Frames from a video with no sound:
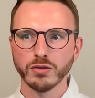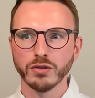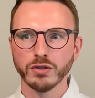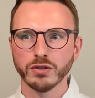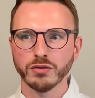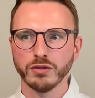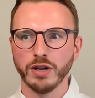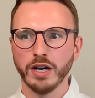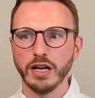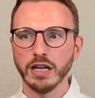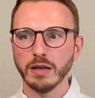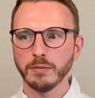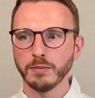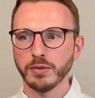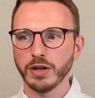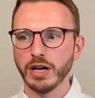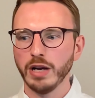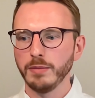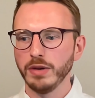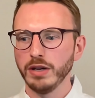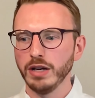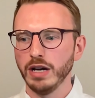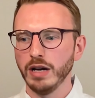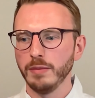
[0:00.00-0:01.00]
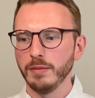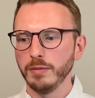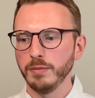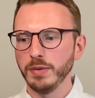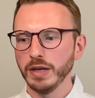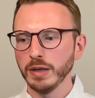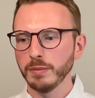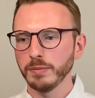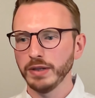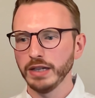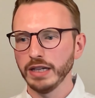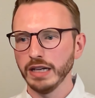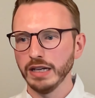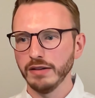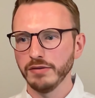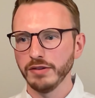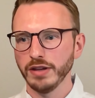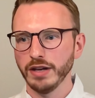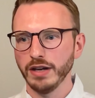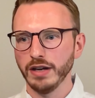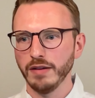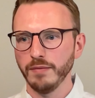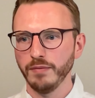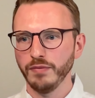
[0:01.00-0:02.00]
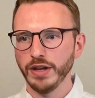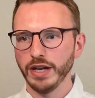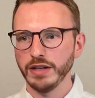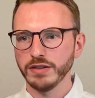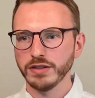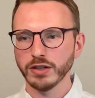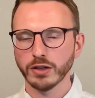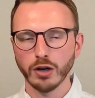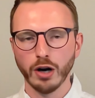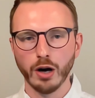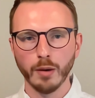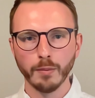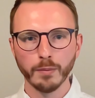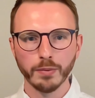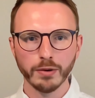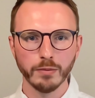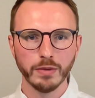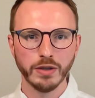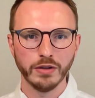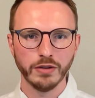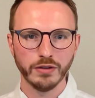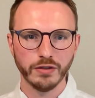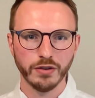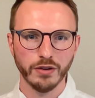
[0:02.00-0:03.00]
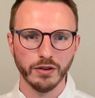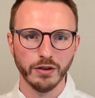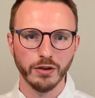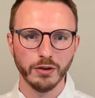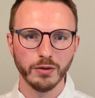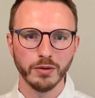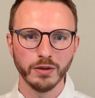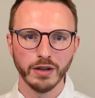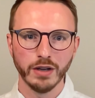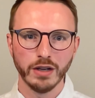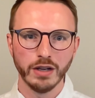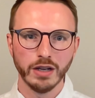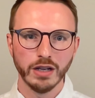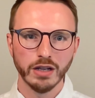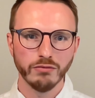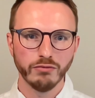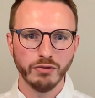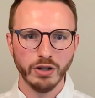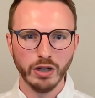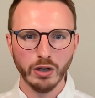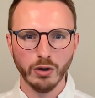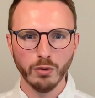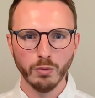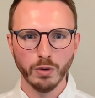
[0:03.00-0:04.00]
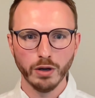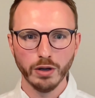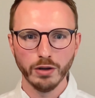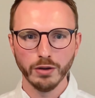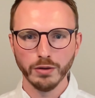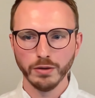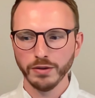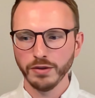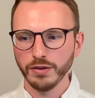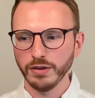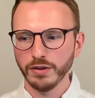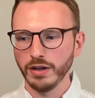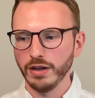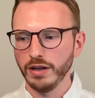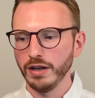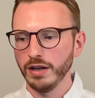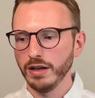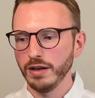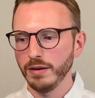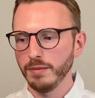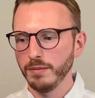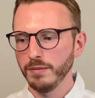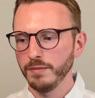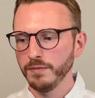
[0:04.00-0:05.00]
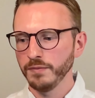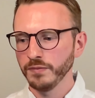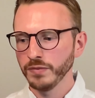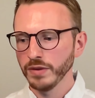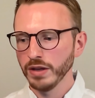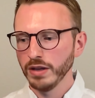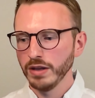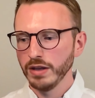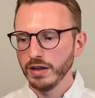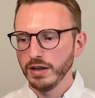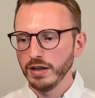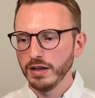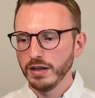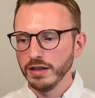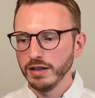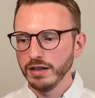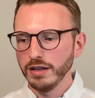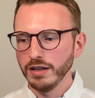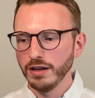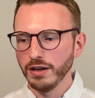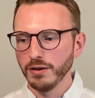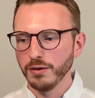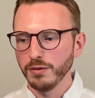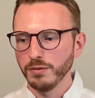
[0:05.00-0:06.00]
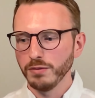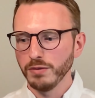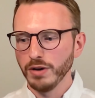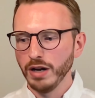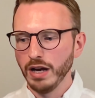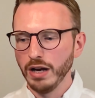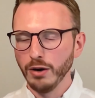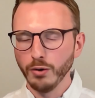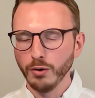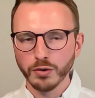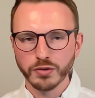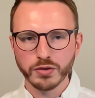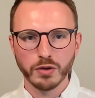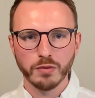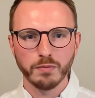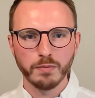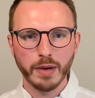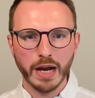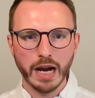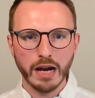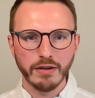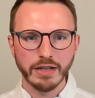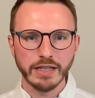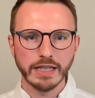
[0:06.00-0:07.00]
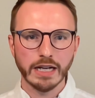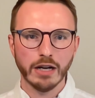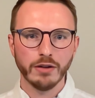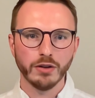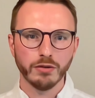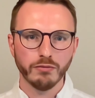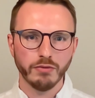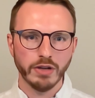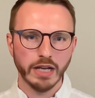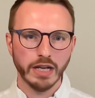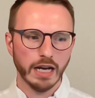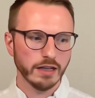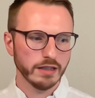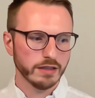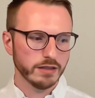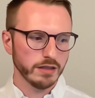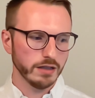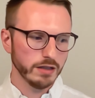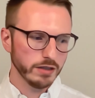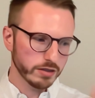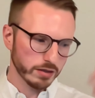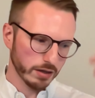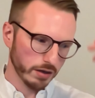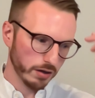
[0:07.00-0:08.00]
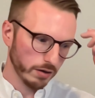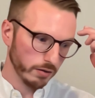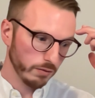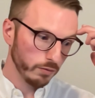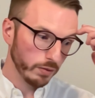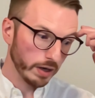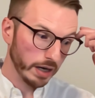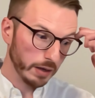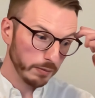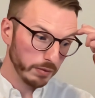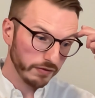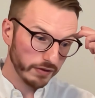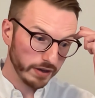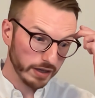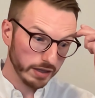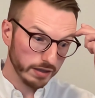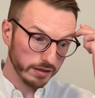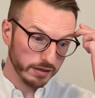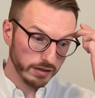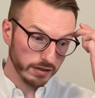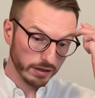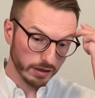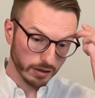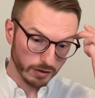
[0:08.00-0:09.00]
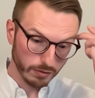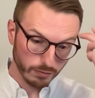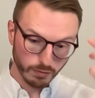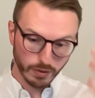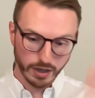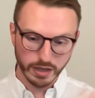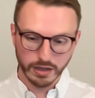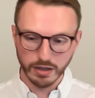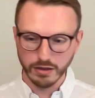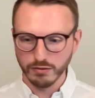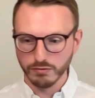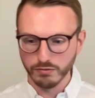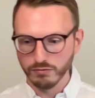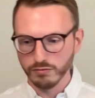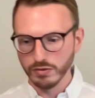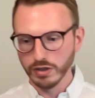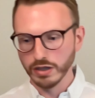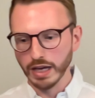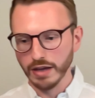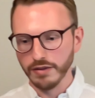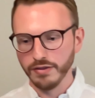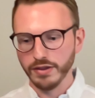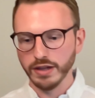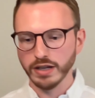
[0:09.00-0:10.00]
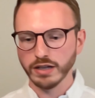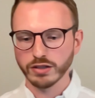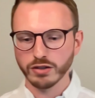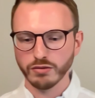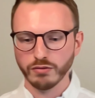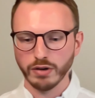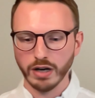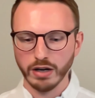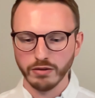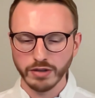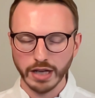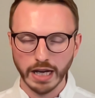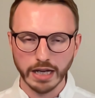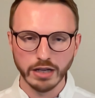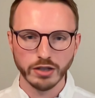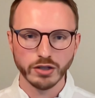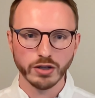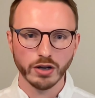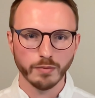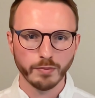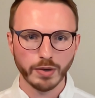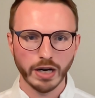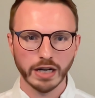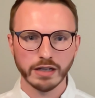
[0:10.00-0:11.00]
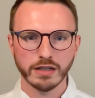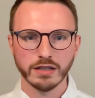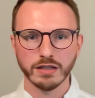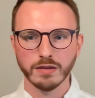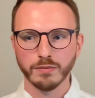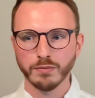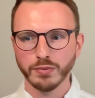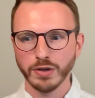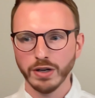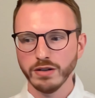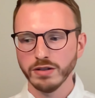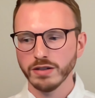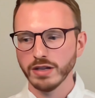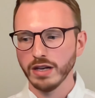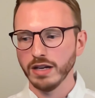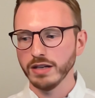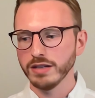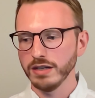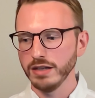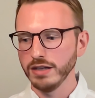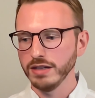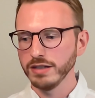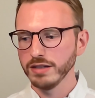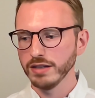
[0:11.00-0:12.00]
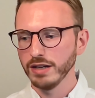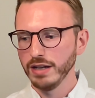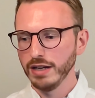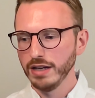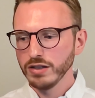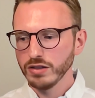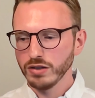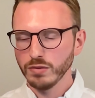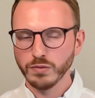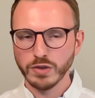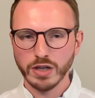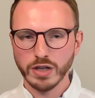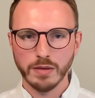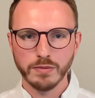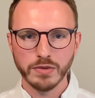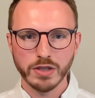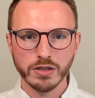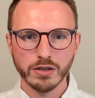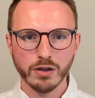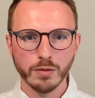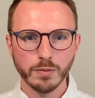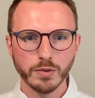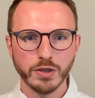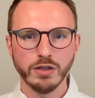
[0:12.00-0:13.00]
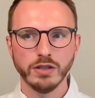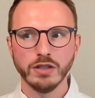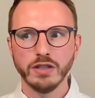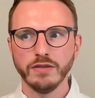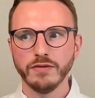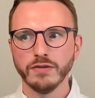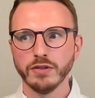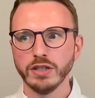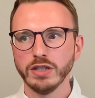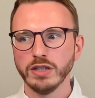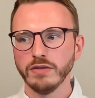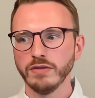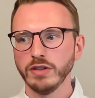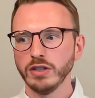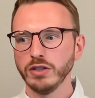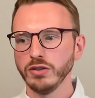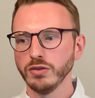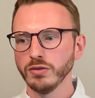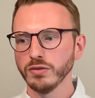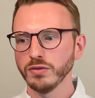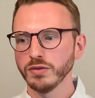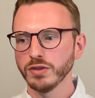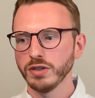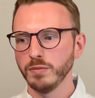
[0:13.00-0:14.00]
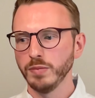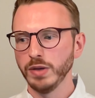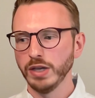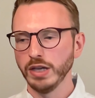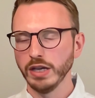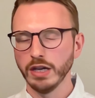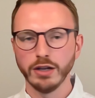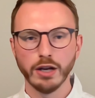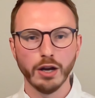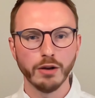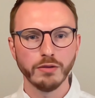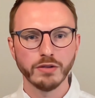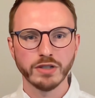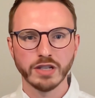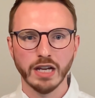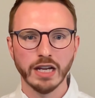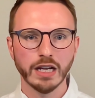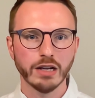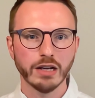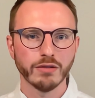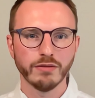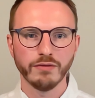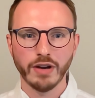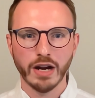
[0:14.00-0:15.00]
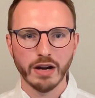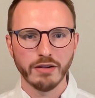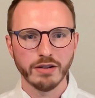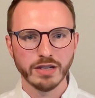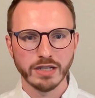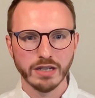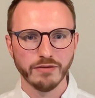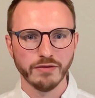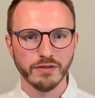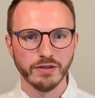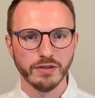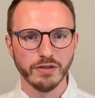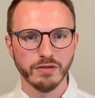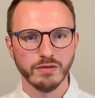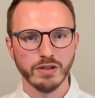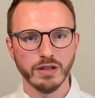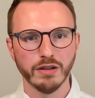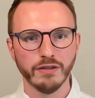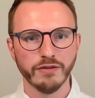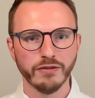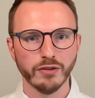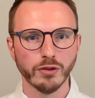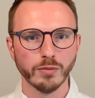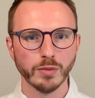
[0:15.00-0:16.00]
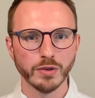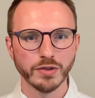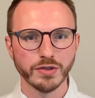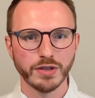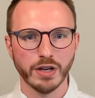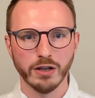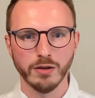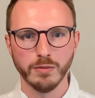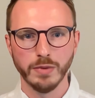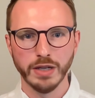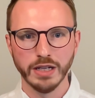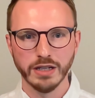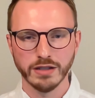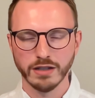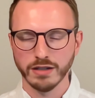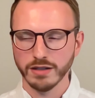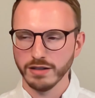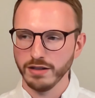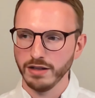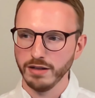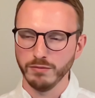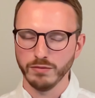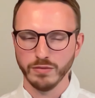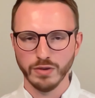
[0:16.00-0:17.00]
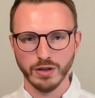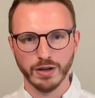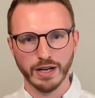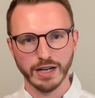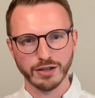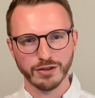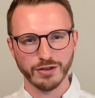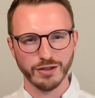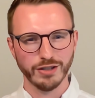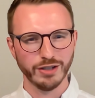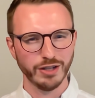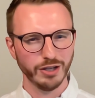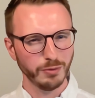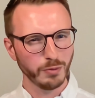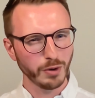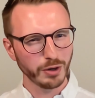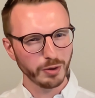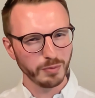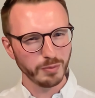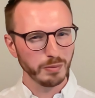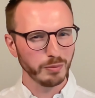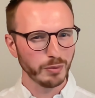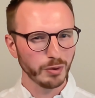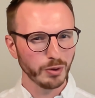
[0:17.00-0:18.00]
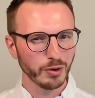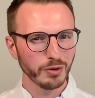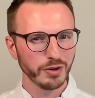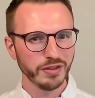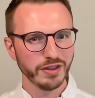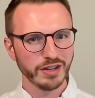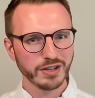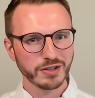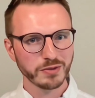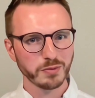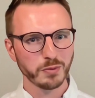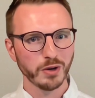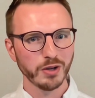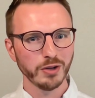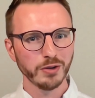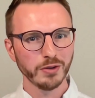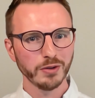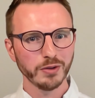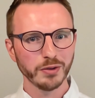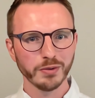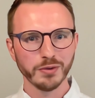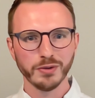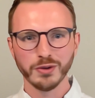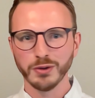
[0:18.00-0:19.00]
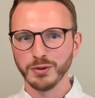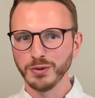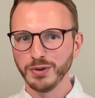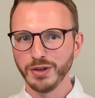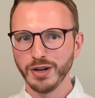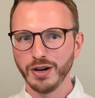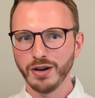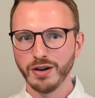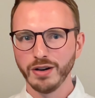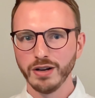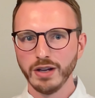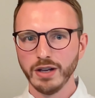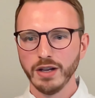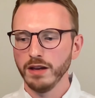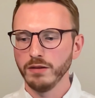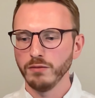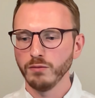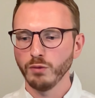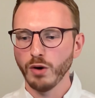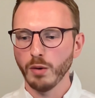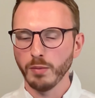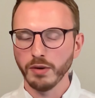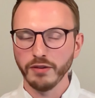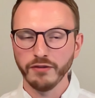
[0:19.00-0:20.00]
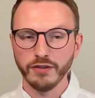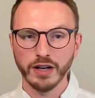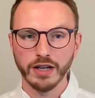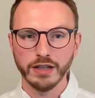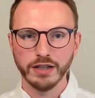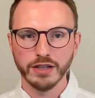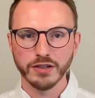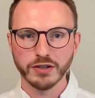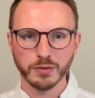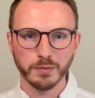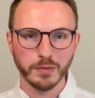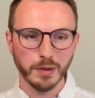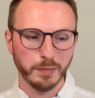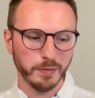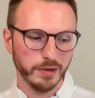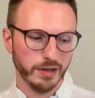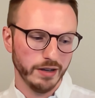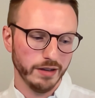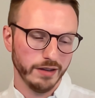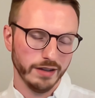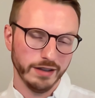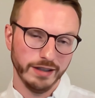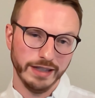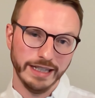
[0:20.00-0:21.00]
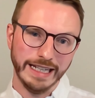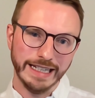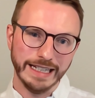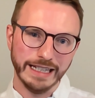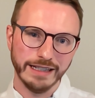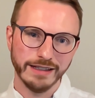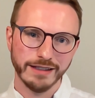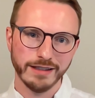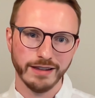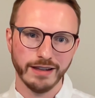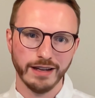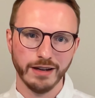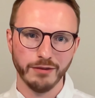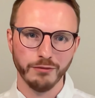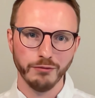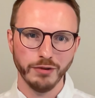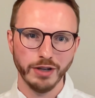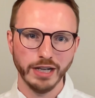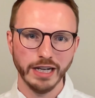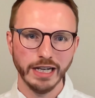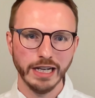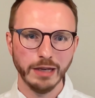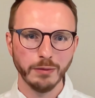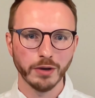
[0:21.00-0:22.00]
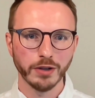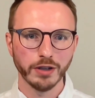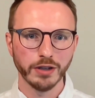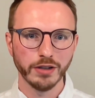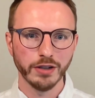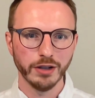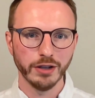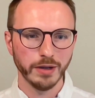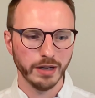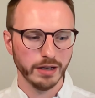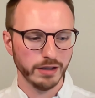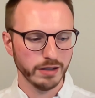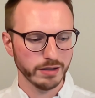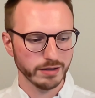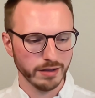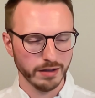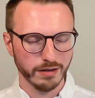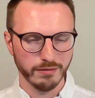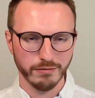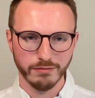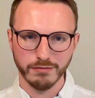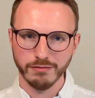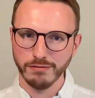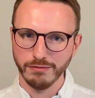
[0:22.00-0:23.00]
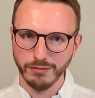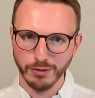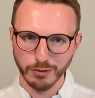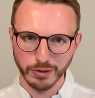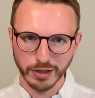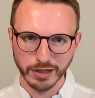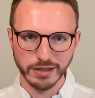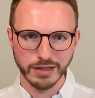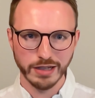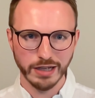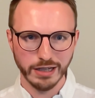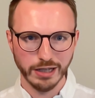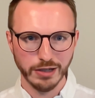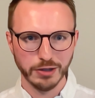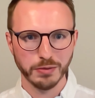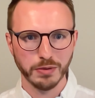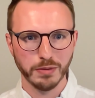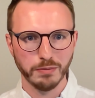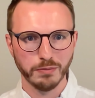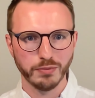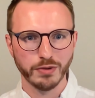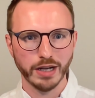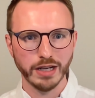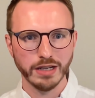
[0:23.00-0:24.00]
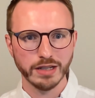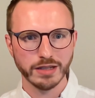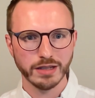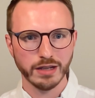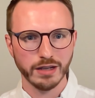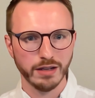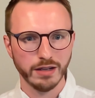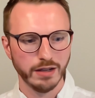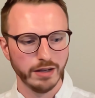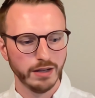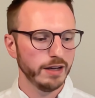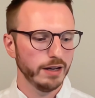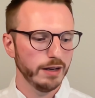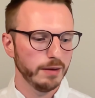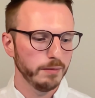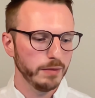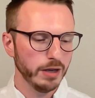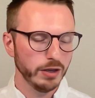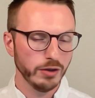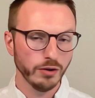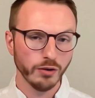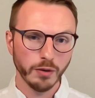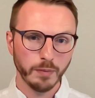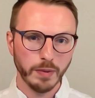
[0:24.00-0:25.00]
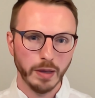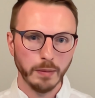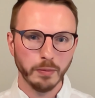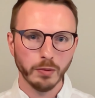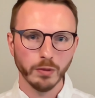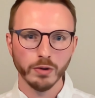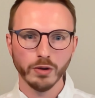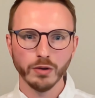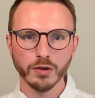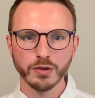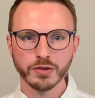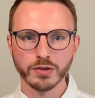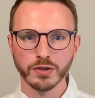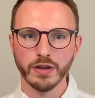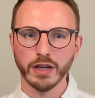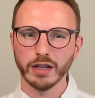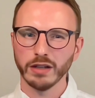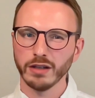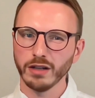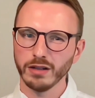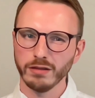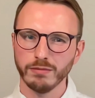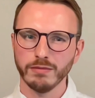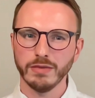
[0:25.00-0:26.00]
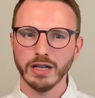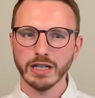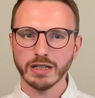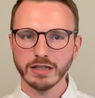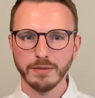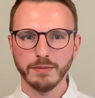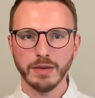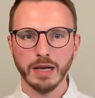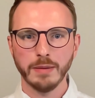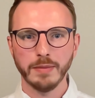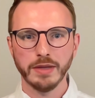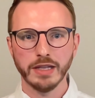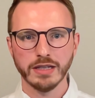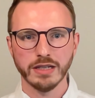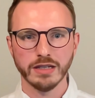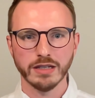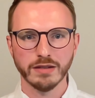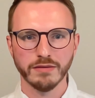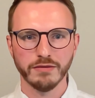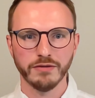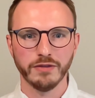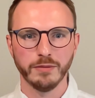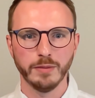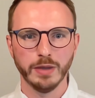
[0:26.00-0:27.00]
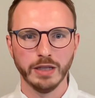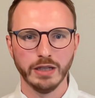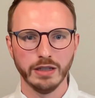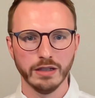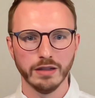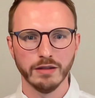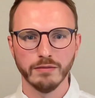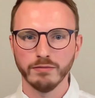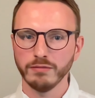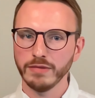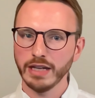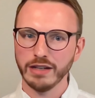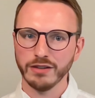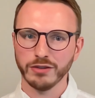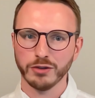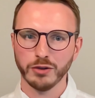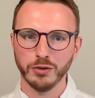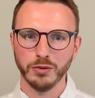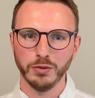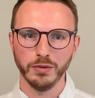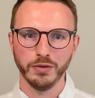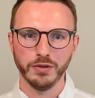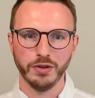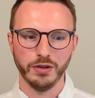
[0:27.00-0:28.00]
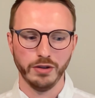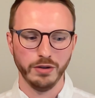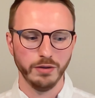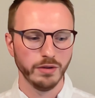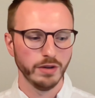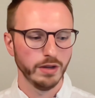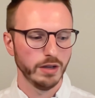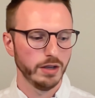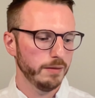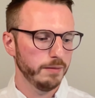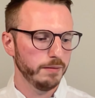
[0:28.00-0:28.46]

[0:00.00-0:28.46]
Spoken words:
sort of training, but I'm a big believer that that's a complement to real world. And also bearing down the reality. So where we've had, where you get things around HR practices and processes, sometimes there's an opportunity for individuals to be a note taker in various different, formal ceremonies. And it's like, actually, do you want to be more in this world or not? And what we find is some people either lean into that and really want to do it, and it's like, we'll continue to embrace it. And other people will also then go, actually, maybe this isn't for me. And that's cool too.